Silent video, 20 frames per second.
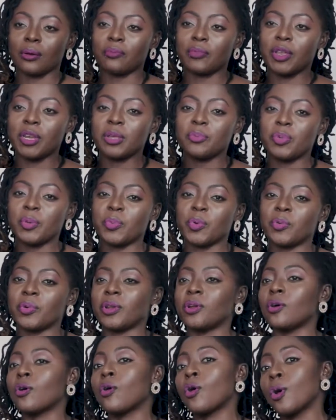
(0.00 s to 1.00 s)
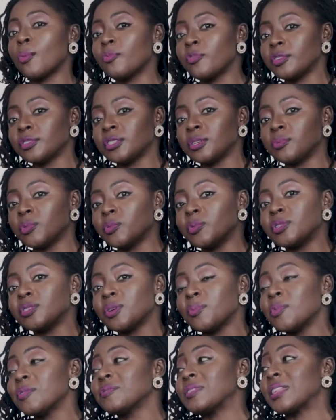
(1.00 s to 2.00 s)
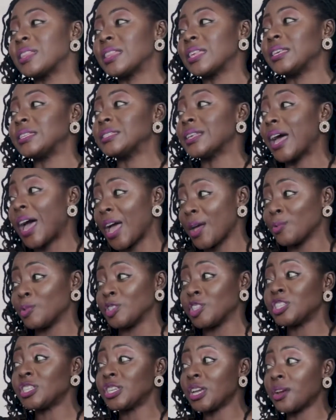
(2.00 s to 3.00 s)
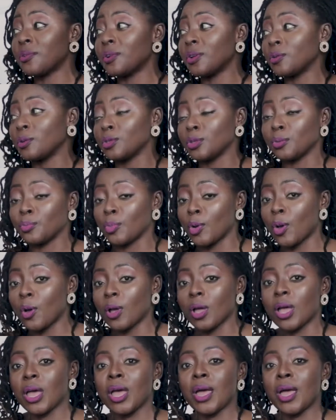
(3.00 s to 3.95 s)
many people were not comfortable with some of the things I was sharing on the blog,